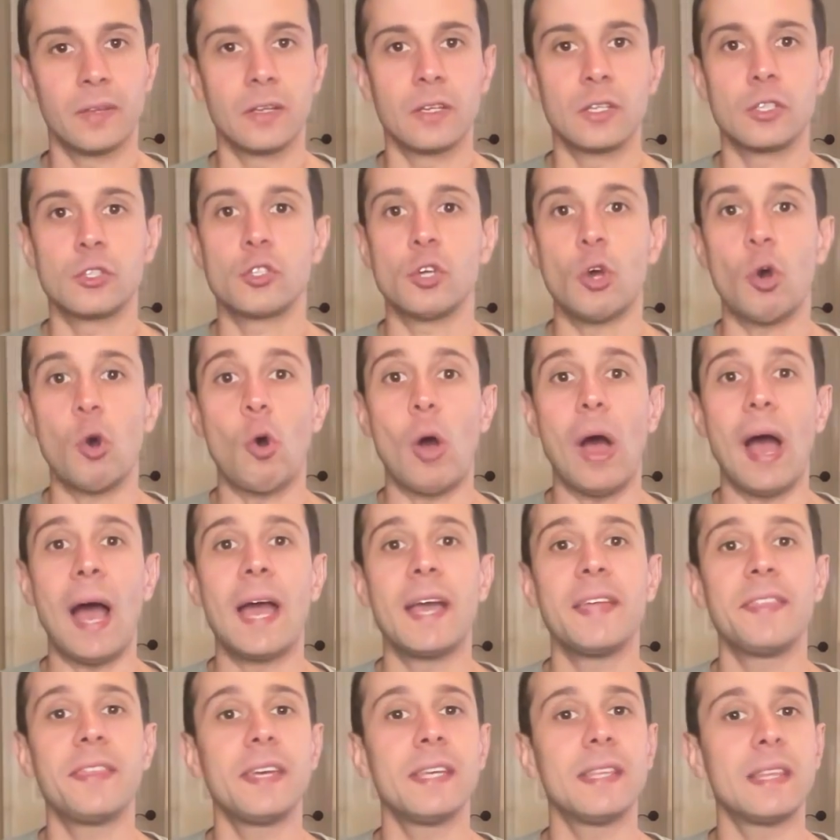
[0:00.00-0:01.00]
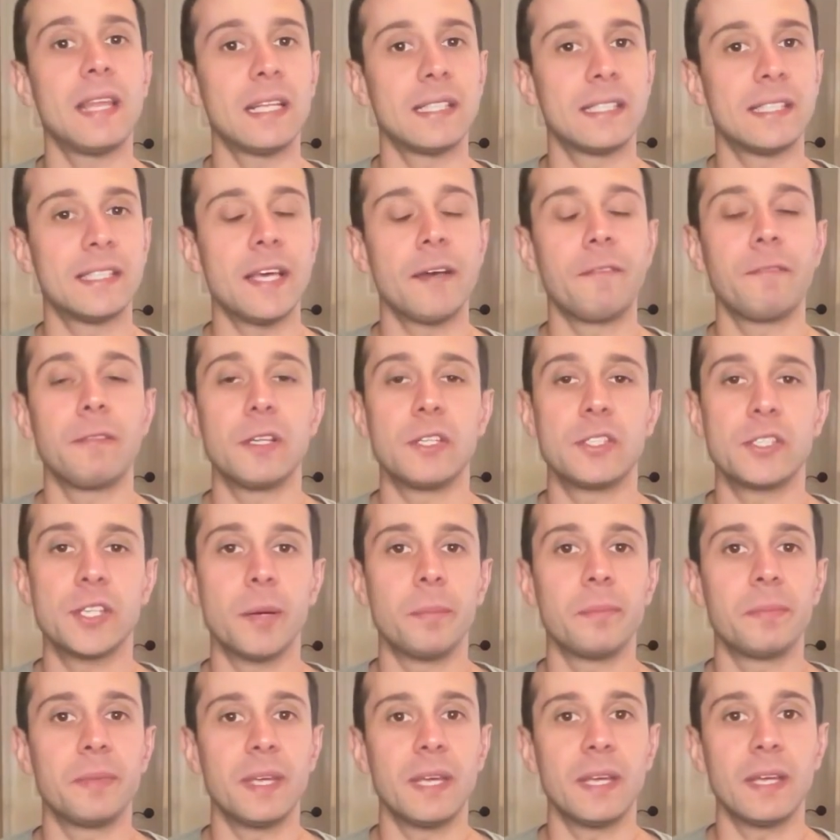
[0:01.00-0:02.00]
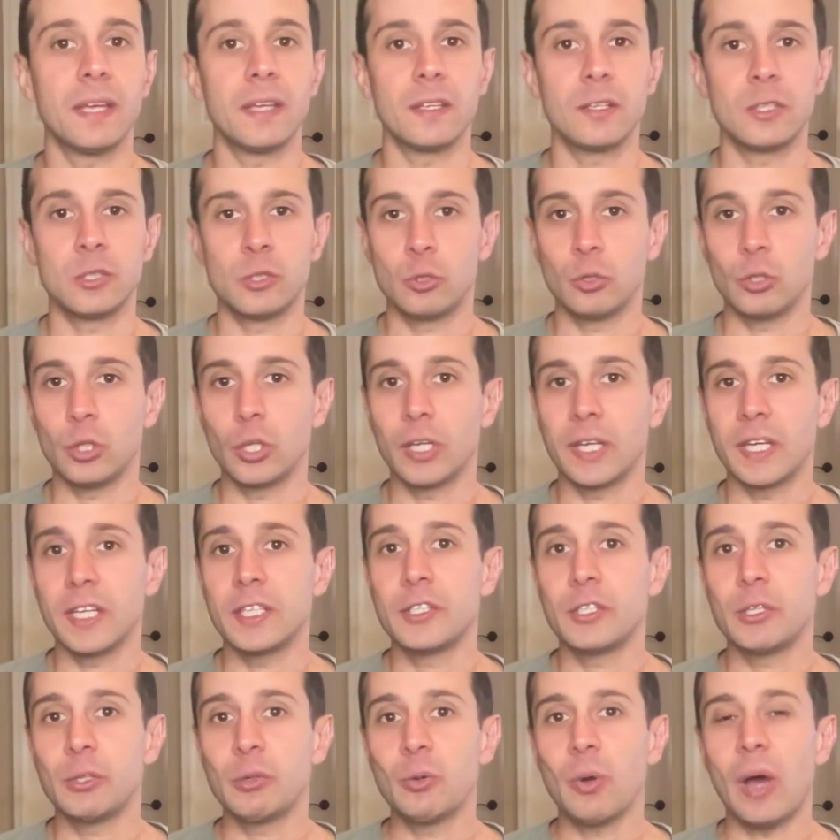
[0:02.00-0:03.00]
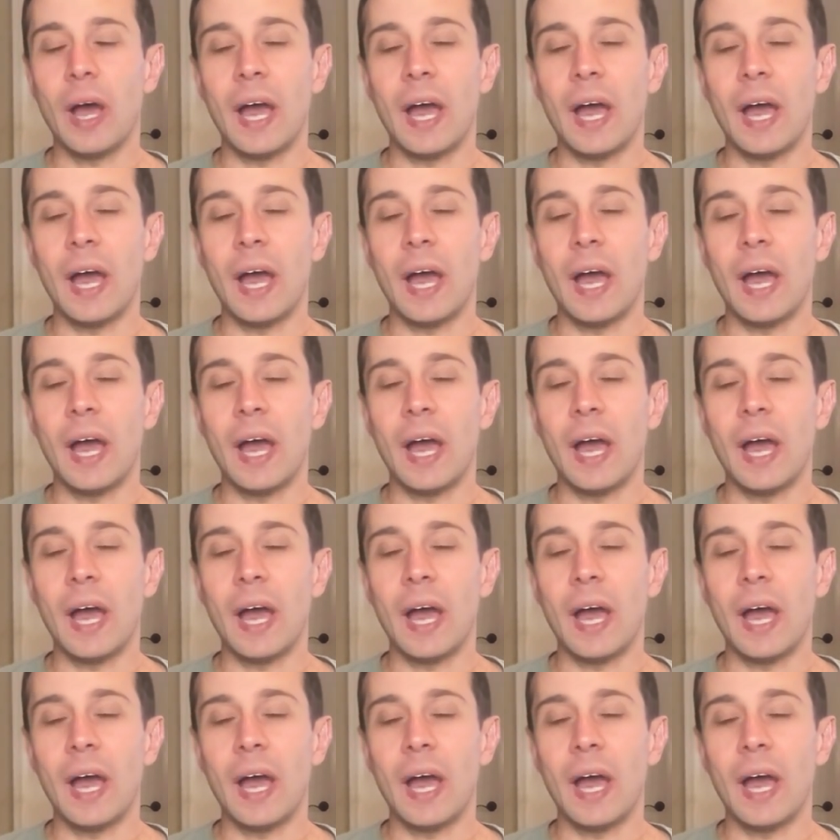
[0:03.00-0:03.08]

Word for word: So I think that's definitely something to look into.